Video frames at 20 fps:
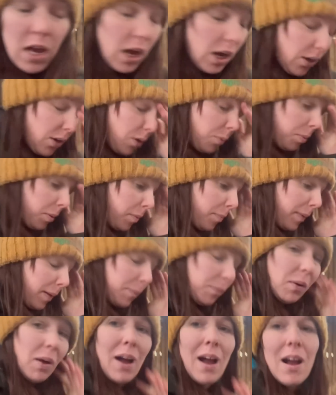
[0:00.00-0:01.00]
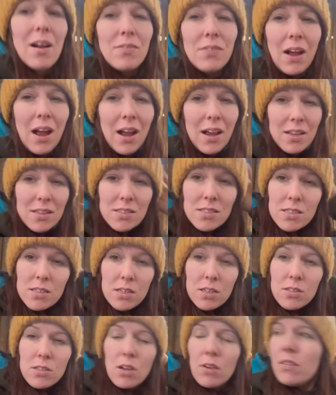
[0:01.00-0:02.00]
a couple of people have
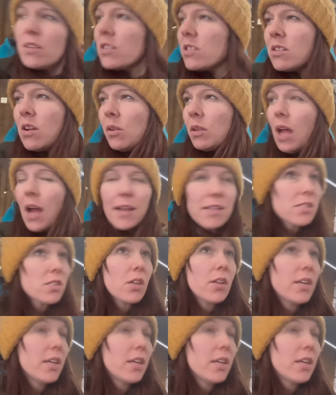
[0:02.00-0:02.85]
asked, sorry, there's no lights on in